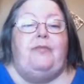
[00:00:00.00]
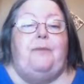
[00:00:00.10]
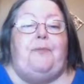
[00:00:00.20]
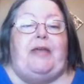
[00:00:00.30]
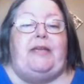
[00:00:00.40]

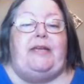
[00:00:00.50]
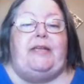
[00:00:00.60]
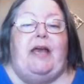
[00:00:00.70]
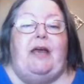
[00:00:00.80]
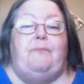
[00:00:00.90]
that Penny
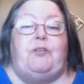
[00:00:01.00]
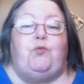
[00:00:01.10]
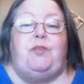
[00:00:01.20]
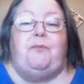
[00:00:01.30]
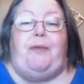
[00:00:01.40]
had cut
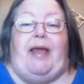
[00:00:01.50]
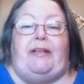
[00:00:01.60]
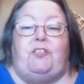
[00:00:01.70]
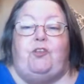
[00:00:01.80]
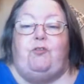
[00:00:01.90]
between the
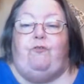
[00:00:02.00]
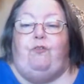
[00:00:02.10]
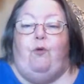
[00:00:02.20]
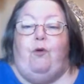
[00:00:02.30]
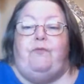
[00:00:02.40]
banks to the
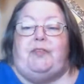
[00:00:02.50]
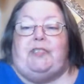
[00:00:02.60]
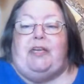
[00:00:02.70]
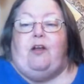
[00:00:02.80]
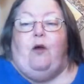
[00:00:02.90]
floor of the
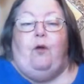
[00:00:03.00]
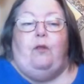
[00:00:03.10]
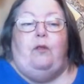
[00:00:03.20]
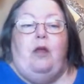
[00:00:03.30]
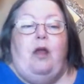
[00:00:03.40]
sinkhole